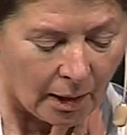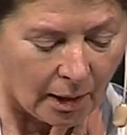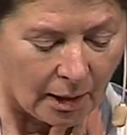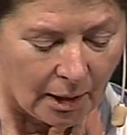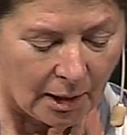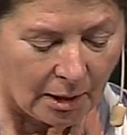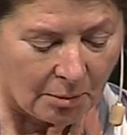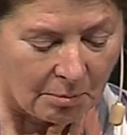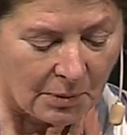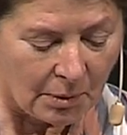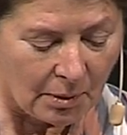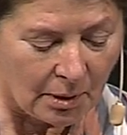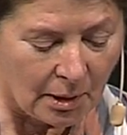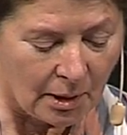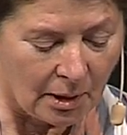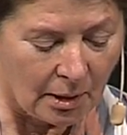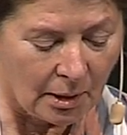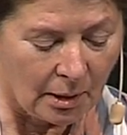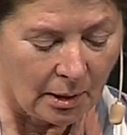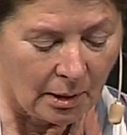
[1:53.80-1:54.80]
Um,
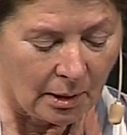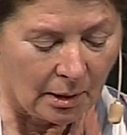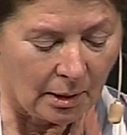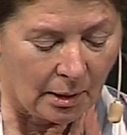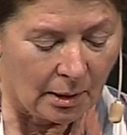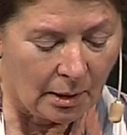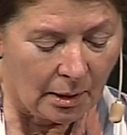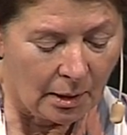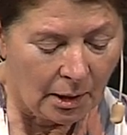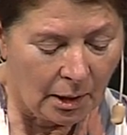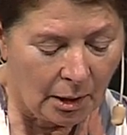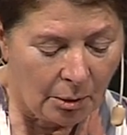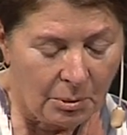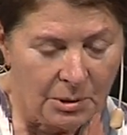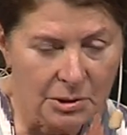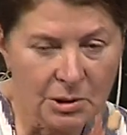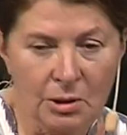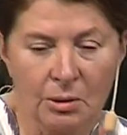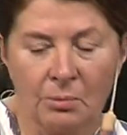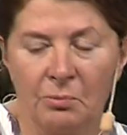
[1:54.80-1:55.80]
I
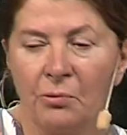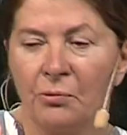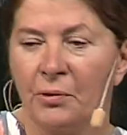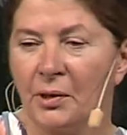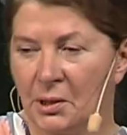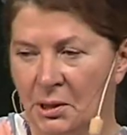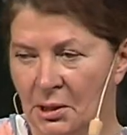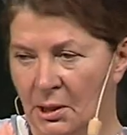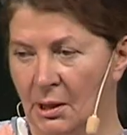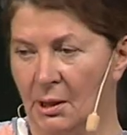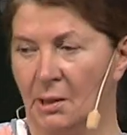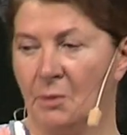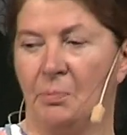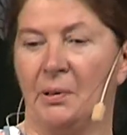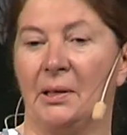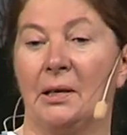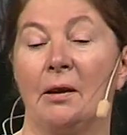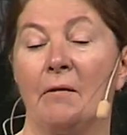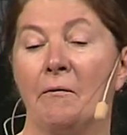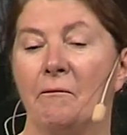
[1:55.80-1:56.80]
was confronted
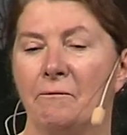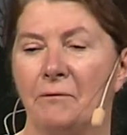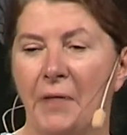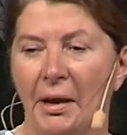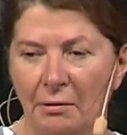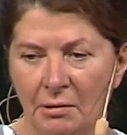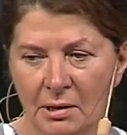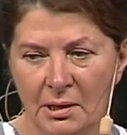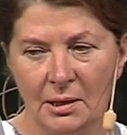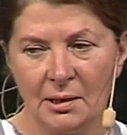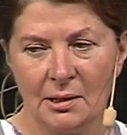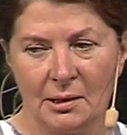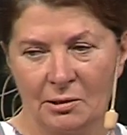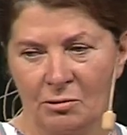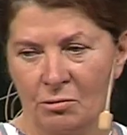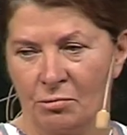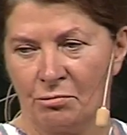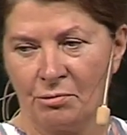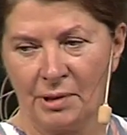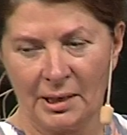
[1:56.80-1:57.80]
by a very
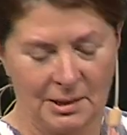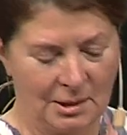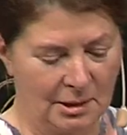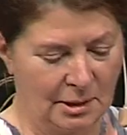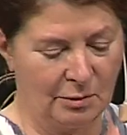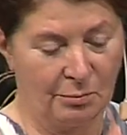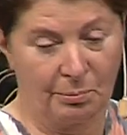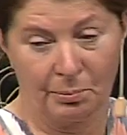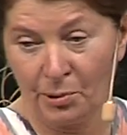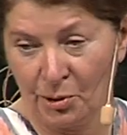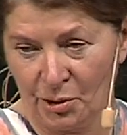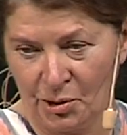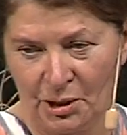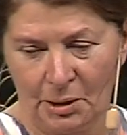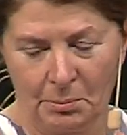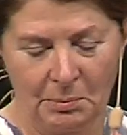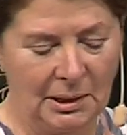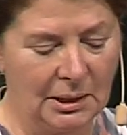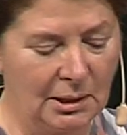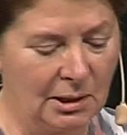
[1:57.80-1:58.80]
aggressive
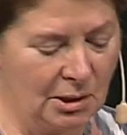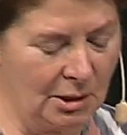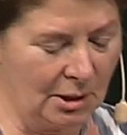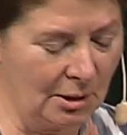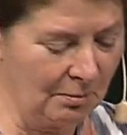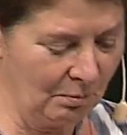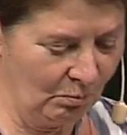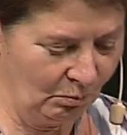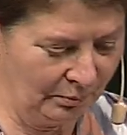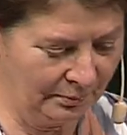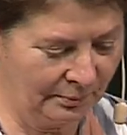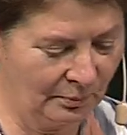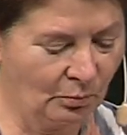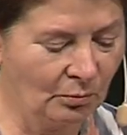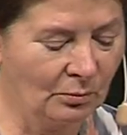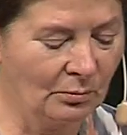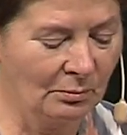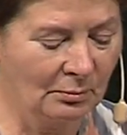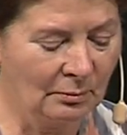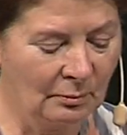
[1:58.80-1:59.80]
project manager
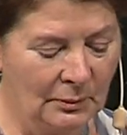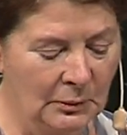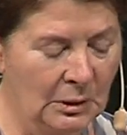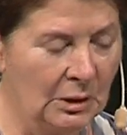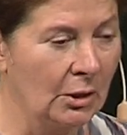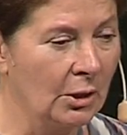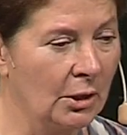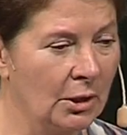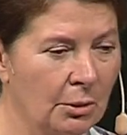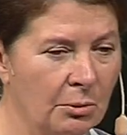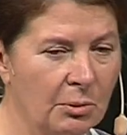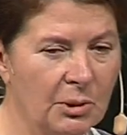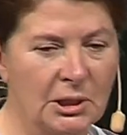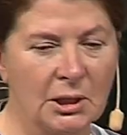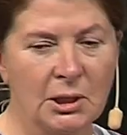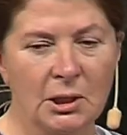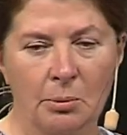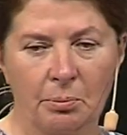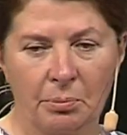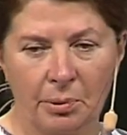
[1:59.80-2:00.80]
who was
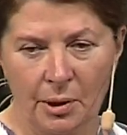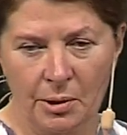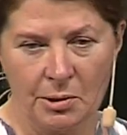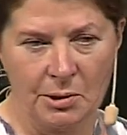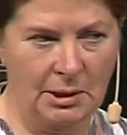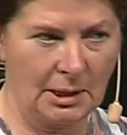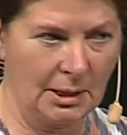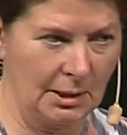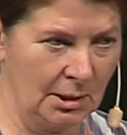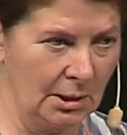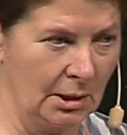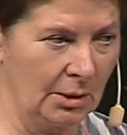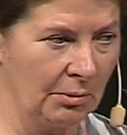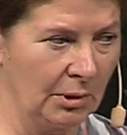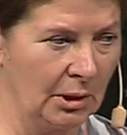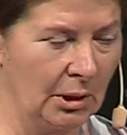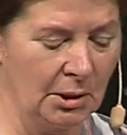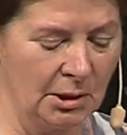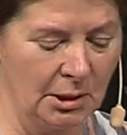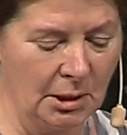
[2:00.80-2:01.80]
in the process
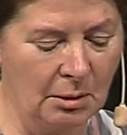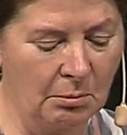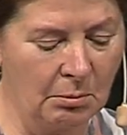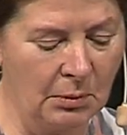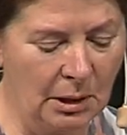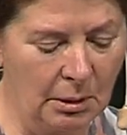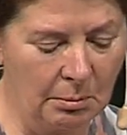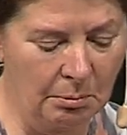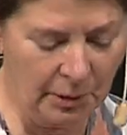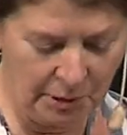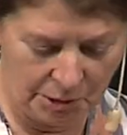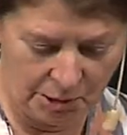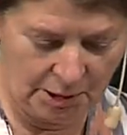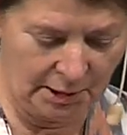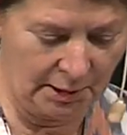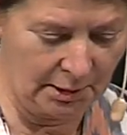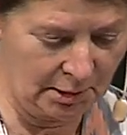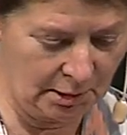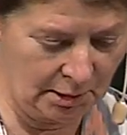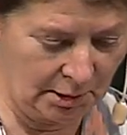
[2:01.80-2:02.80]
of cutting my
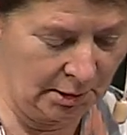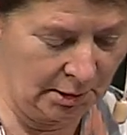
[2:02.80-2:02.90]
budget